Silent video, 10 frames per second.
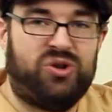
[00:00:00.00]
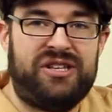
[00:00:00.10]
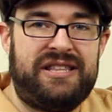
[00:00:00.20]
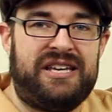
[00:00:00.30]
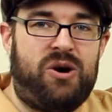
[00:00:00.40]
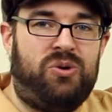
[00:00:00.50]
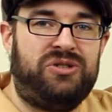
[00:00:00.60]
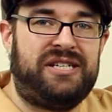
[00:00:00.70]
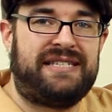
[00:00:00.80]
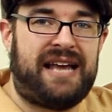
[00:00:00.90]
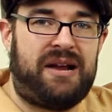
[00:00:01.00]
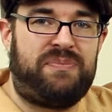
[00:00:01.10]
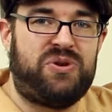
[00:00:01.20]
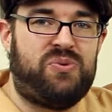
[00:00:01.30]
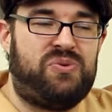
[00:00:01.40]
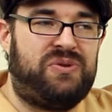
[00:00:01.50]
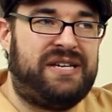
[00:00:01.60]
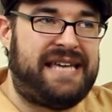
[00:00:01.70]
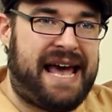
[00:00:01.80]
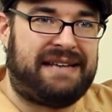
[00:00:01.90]
really the only setup you
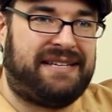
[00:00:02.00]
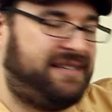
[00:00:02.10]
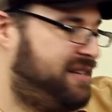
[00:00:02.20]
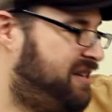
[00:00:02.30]
get